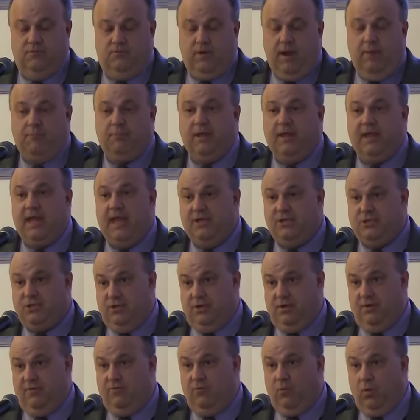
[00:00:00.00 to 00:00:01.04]

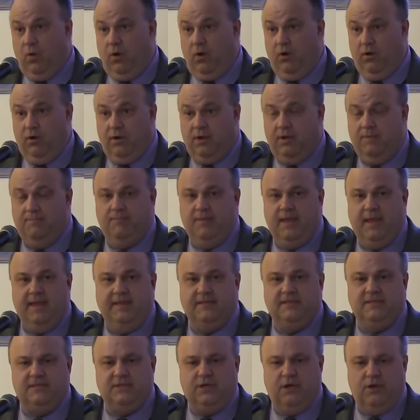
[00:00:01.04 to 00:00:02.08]
replication of work.
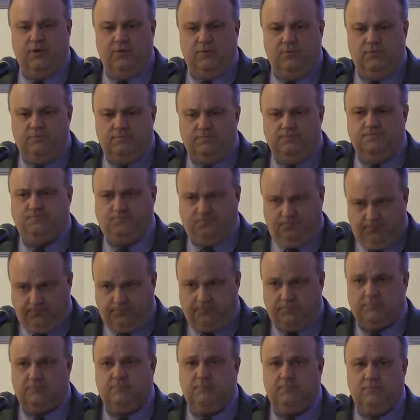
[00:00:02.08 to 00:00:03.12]
And so
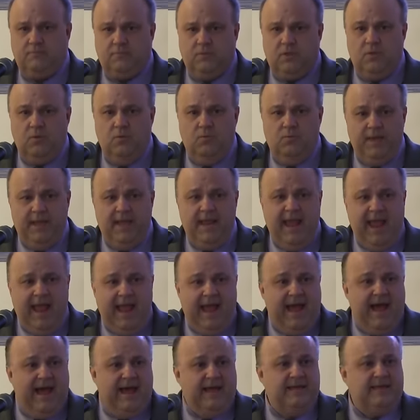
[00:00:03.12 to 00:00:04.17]
we
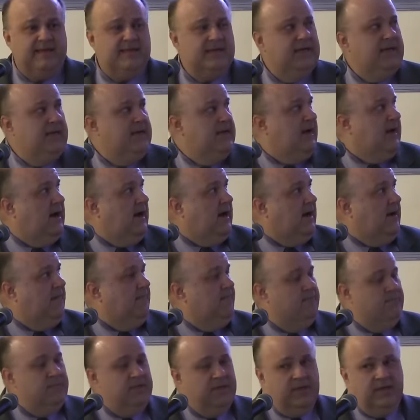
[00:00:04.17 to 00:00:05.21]
had,
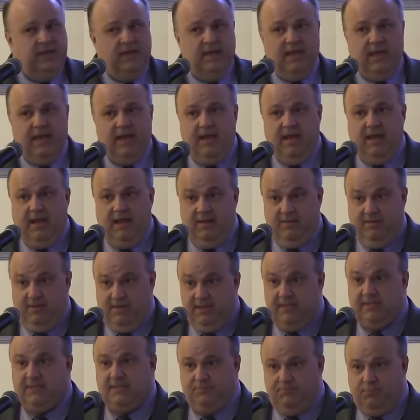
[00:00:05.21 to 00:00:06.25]
um, in, in
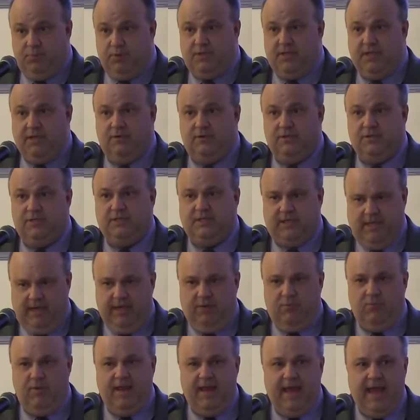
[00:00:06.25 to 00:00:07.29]
this particular
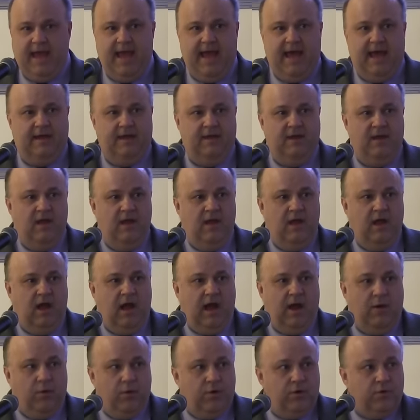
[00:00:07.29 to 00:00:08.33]
study, we had
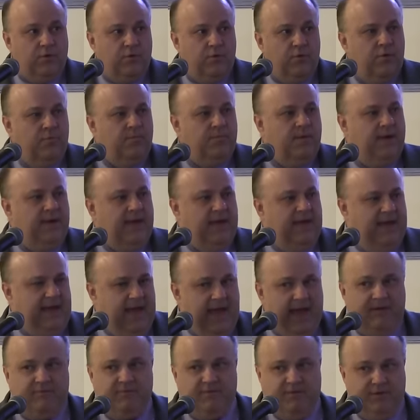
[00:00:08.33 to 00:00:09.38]
our group at
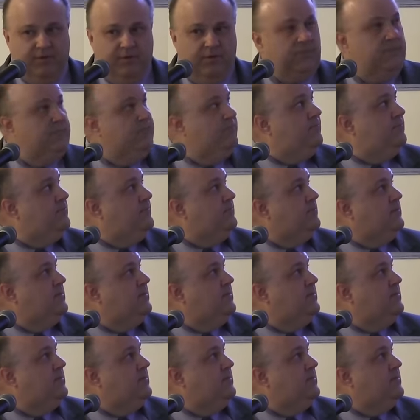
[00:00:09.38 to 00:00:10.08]
AFDIL.